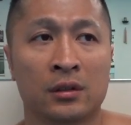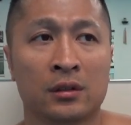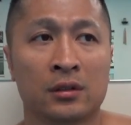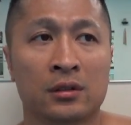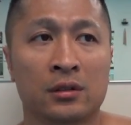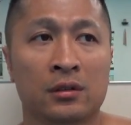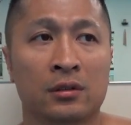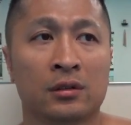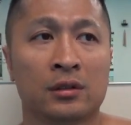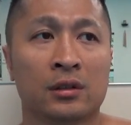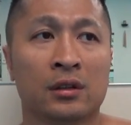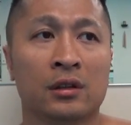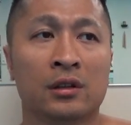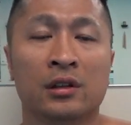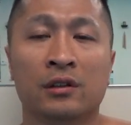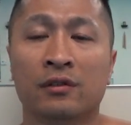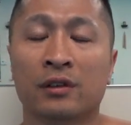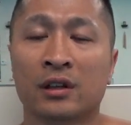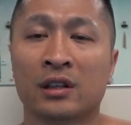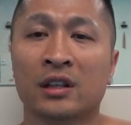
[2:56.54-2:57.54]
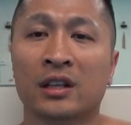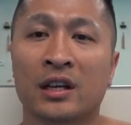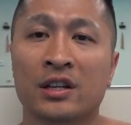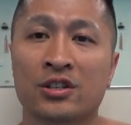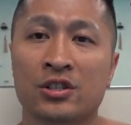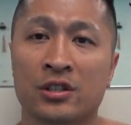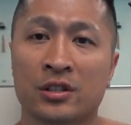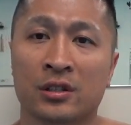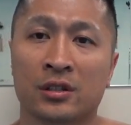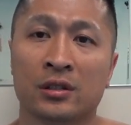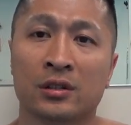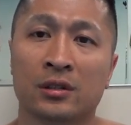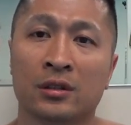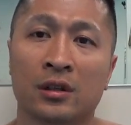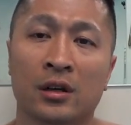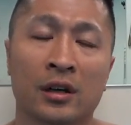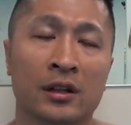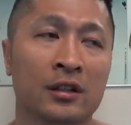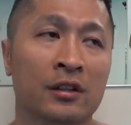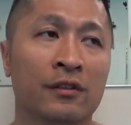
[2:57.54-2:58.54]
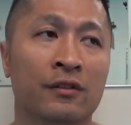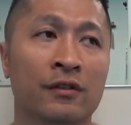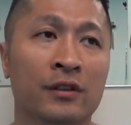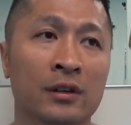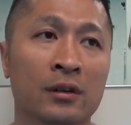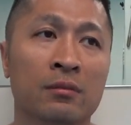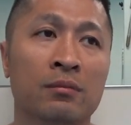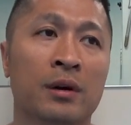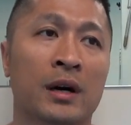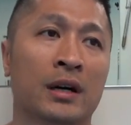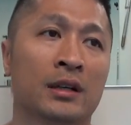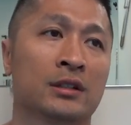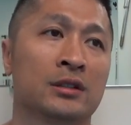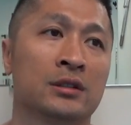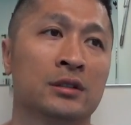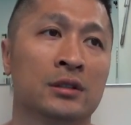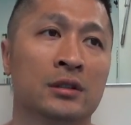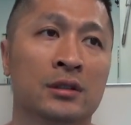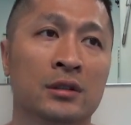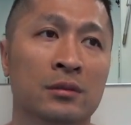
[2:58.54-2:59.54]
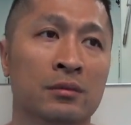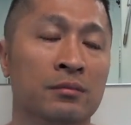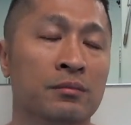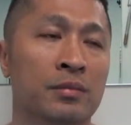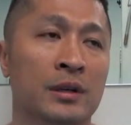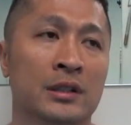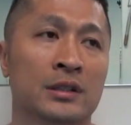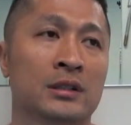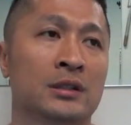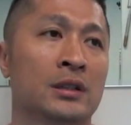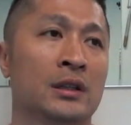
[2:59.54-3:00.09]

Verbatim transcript: you know, a living legend, the undefeated boxer, the best